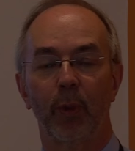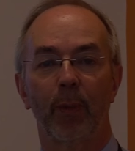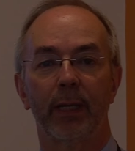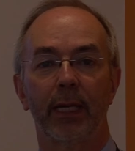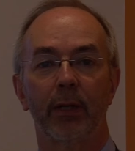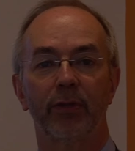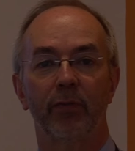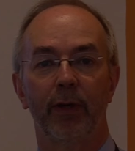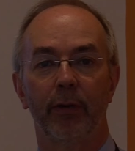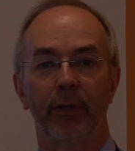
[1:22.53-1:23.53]
We went out to
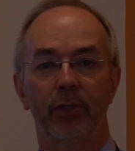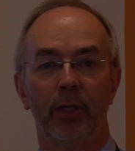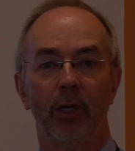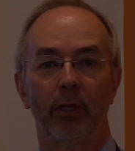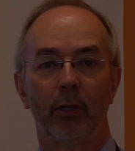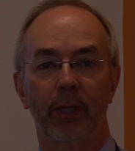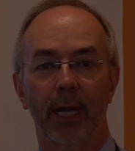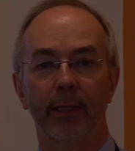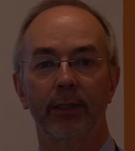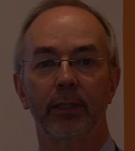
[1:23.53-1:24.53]
various
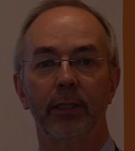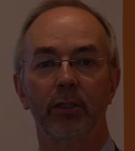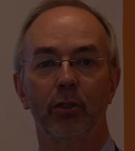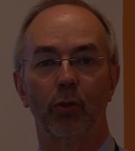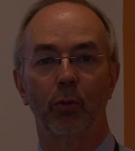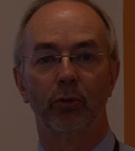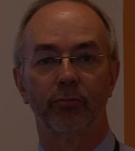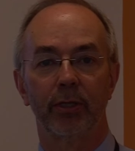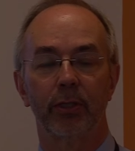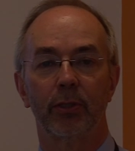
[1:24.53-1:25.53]
localities and talked to
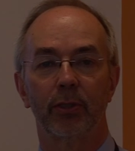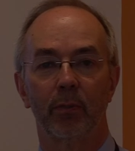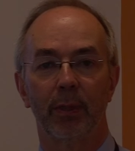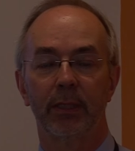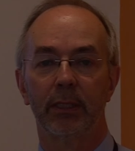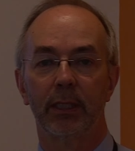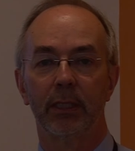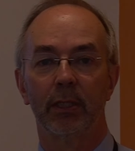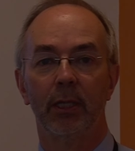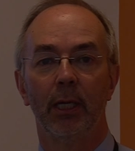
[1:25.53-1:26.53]
residents and
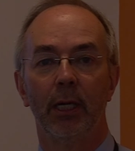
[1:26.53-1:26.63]
businesses.